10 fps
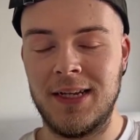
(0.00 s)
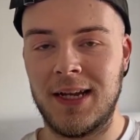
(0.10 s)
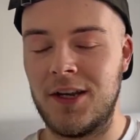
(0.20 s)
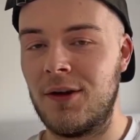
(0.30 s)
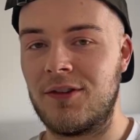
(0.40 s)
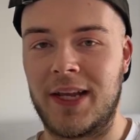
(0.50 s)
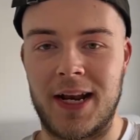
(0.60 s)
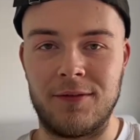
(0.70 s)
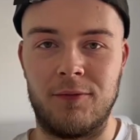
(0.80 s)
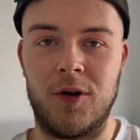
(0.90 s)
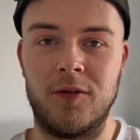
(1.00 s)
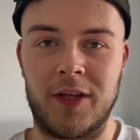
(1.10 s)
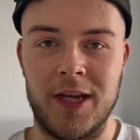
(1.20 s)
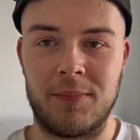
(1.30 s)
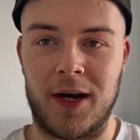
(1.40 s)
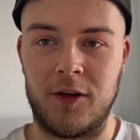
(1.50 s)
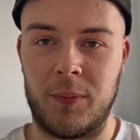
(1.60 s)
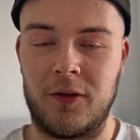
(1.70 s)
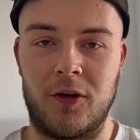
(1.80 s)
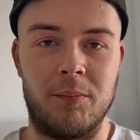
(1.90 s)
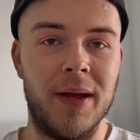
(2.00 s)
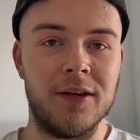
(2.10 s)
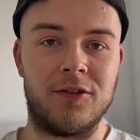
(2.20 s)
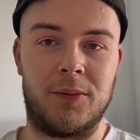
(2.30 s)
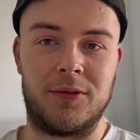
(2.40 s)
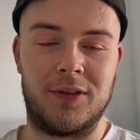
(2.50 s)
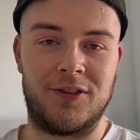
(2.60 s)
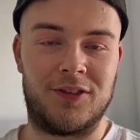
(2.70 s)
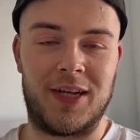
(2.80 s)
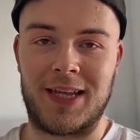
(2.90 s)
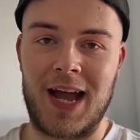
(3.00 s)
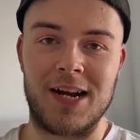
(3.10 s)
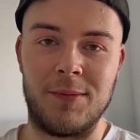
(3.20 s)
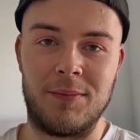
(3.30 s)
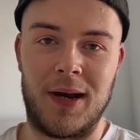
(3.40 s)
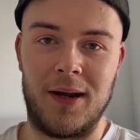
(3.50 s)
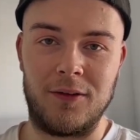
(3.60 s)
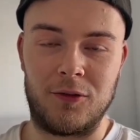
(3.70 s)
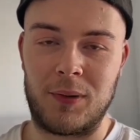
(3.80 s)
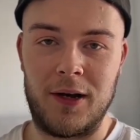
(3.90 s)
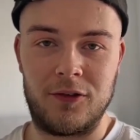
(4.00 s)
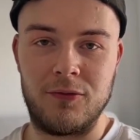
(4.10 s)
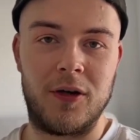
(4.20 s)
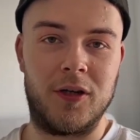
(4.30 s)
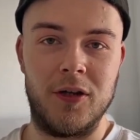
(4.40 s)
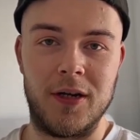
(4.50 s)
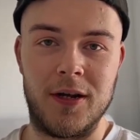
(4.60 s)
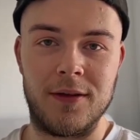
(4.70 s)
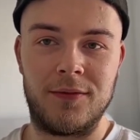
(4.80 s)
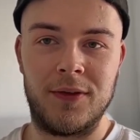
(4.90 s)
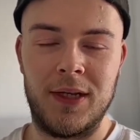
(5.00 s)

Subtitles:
and you actually can't even rotate players because our bench option is just academy players or players who aren't good enough,